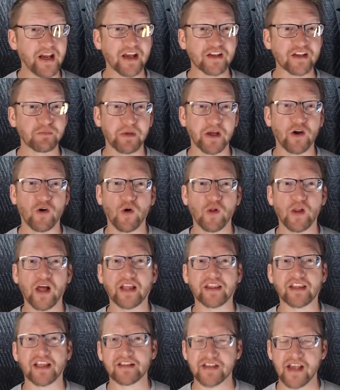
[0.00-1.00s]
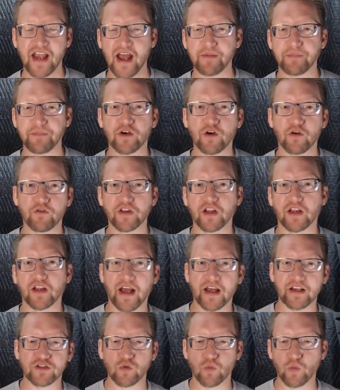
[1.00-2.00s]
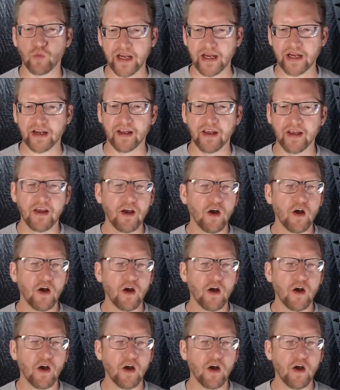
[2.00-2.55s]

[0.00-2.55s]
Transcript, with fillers: hasn't been a whole lot that's happened over the last week.